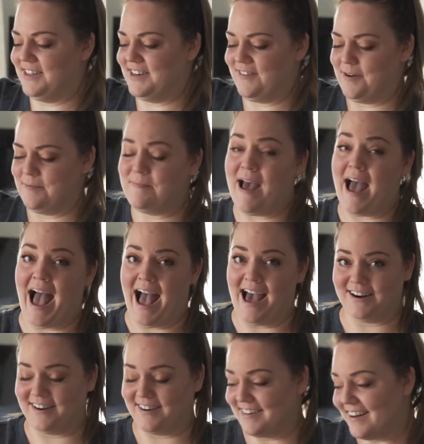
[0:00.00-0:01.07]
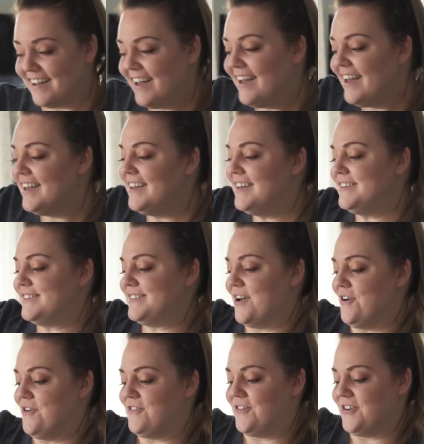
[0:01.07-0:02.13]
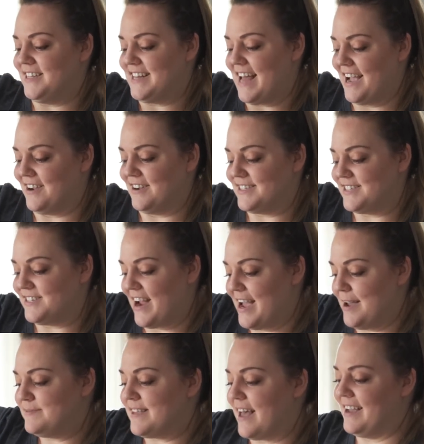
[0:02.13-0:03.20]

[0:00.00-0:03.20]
the different pattern. So for the tiger stripes,